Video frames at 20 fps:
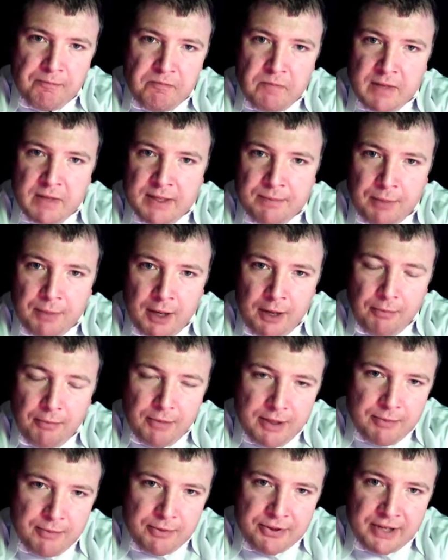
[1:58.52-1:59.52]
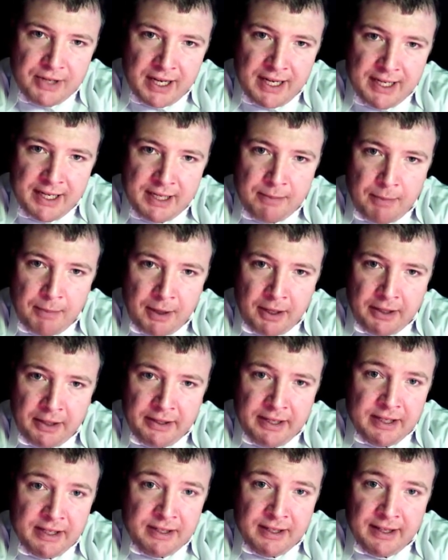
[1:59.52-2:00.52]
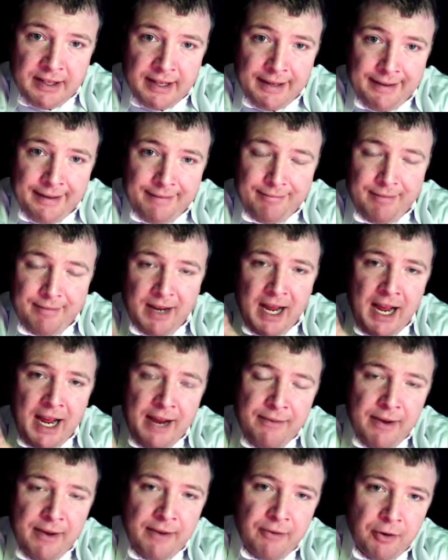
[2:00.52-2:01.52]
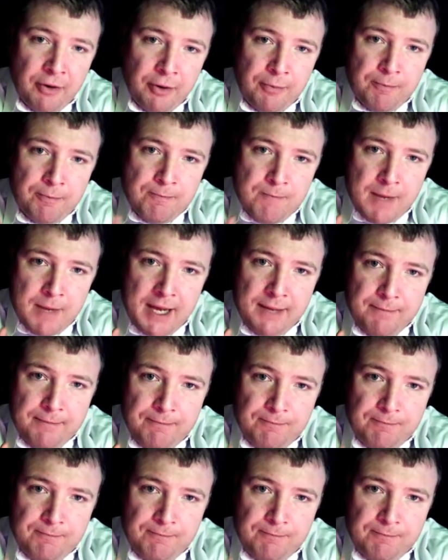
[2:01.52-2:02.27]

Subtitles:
is probably the most honest politician that I've ever met.